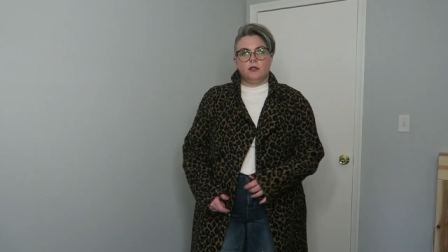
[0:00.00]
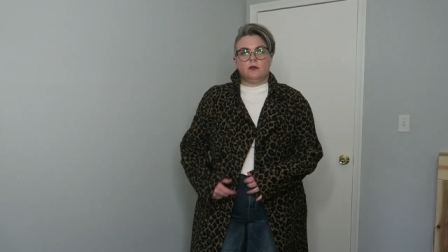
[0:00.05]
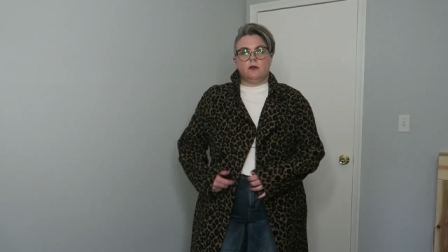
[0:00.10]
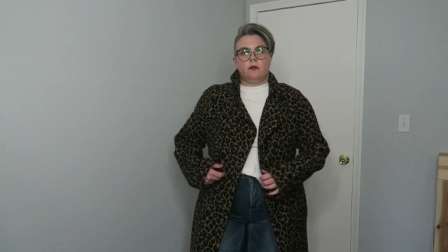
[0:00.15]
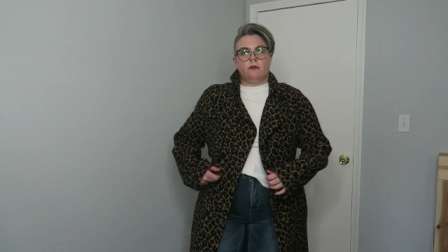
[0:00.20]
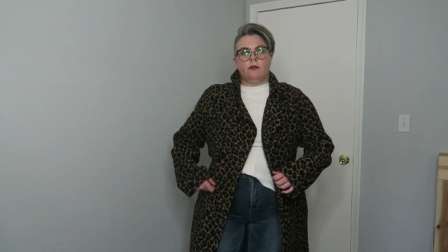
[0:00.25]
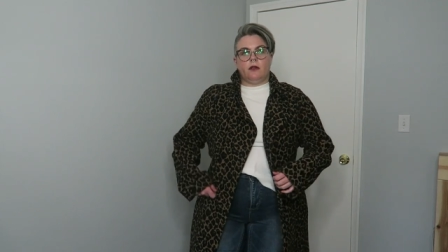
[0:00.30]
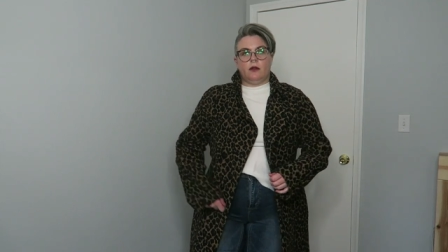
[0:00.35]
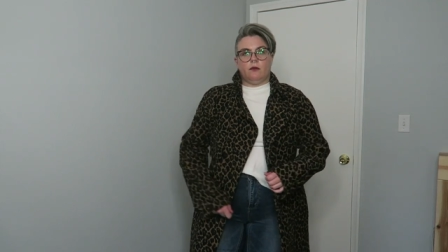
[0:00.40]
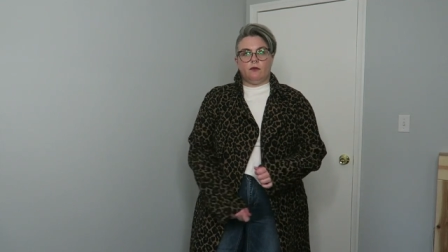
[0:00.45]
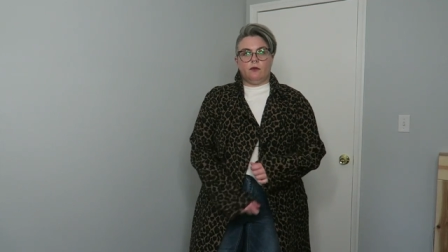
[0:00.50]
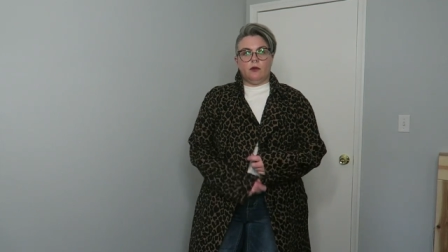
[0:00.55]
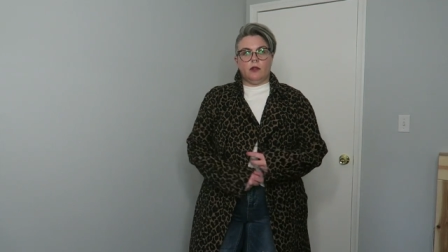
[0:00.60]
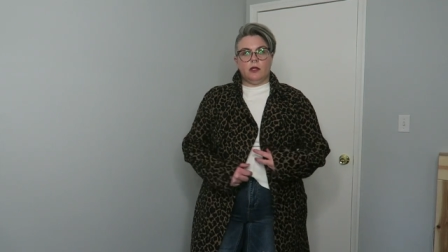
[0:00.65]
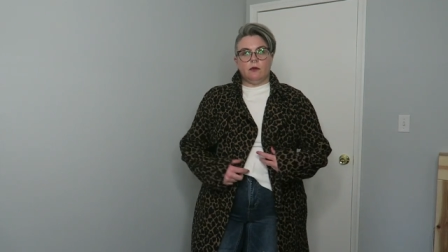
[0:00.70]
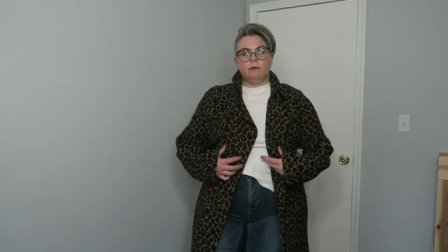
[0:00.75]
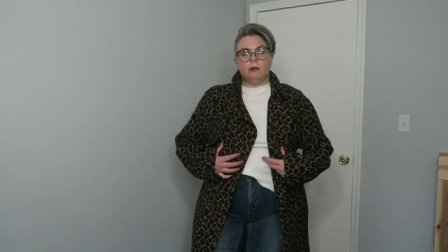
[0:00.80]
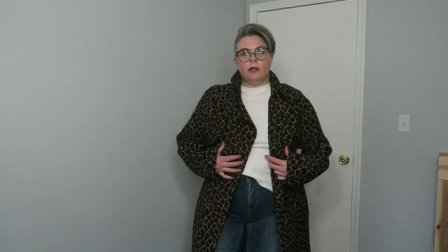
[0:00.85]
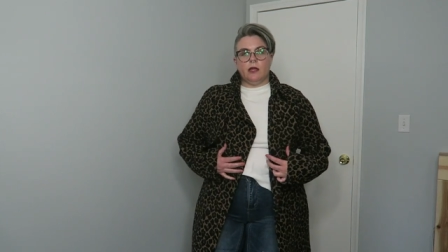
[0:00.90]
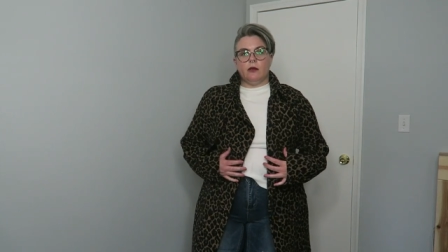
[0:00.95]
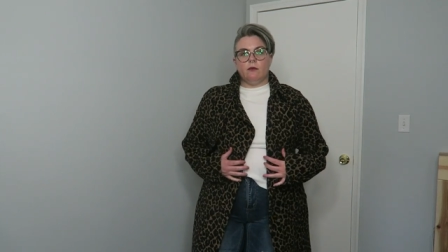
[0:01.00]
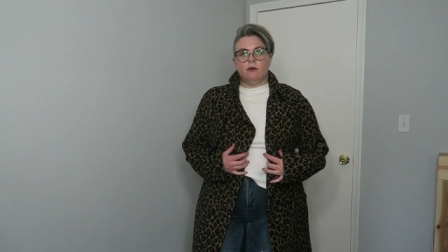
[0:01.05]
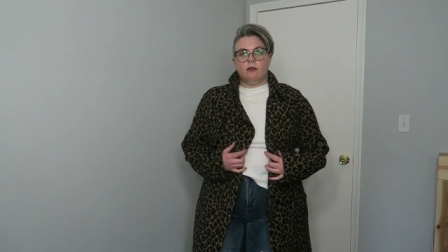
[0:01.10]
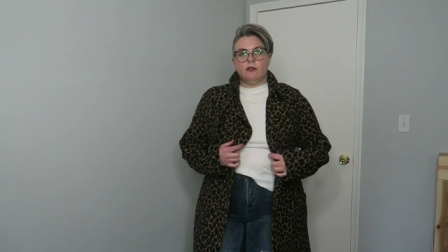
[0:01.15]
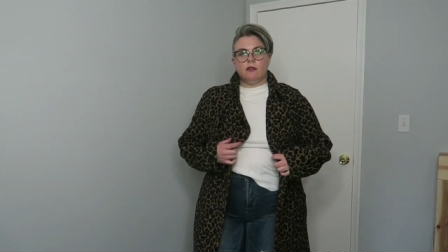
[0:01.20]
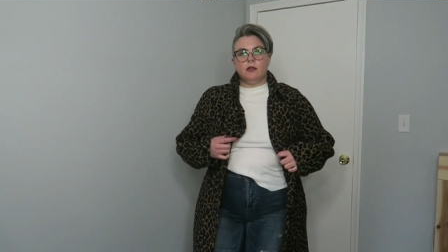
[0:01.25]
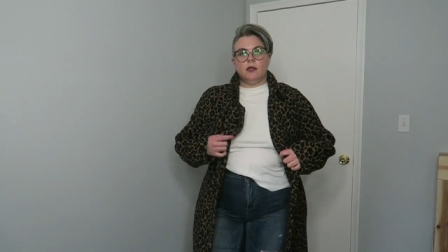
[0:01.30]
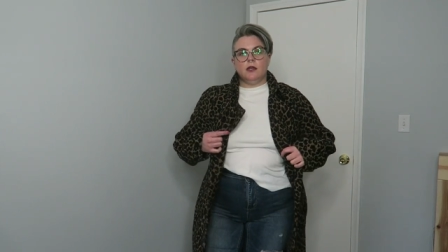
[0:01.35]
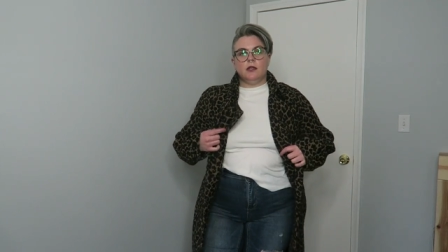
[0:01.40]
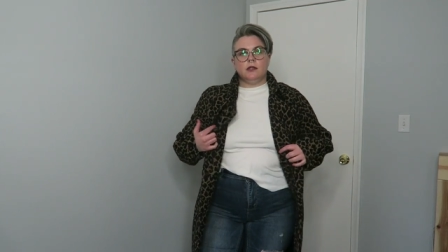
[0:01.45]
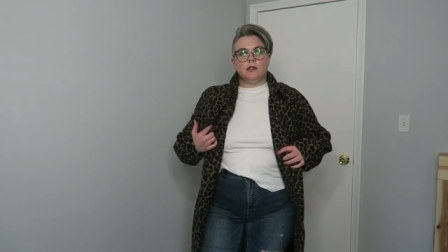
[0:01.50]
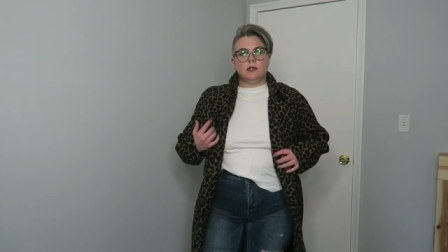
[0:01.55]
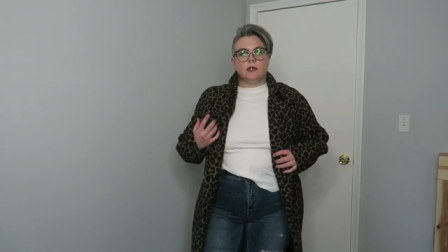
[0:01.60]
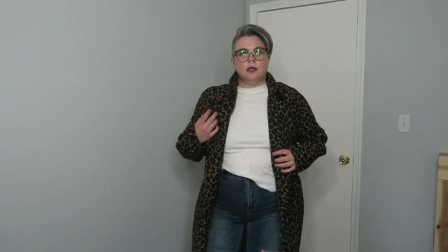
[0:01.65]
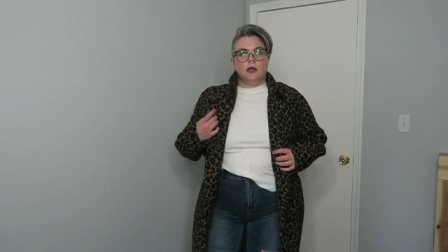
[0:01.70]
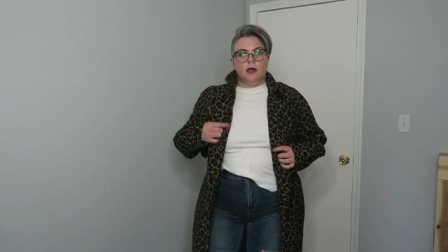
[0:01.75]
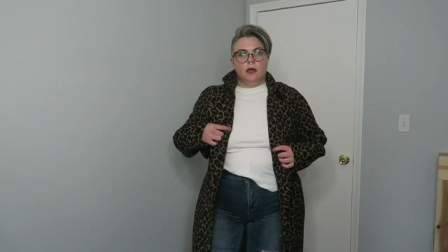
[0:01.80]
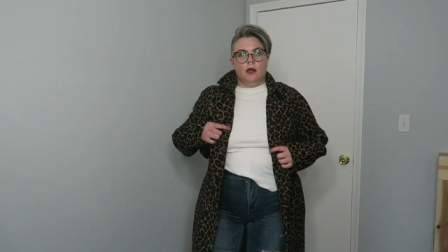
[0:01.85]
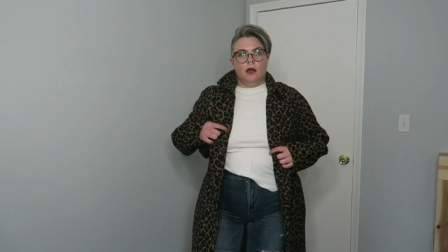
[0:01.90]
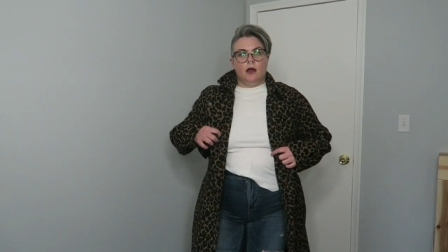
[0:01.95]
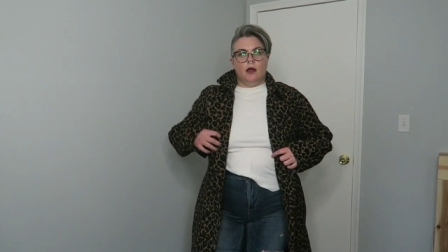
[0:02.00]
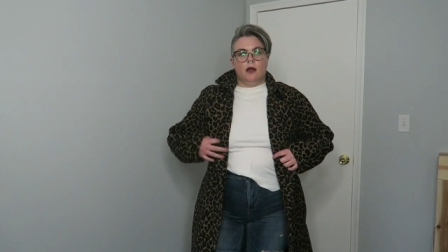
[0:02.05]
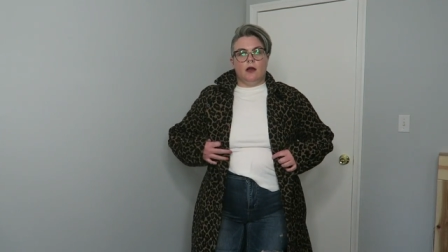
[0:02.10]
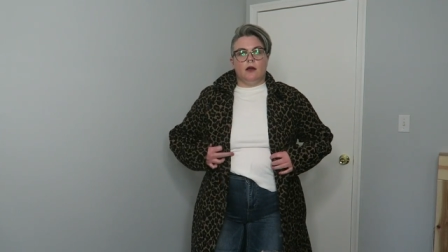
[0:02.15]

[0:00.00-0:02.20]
sort of like really play with it. Yeah.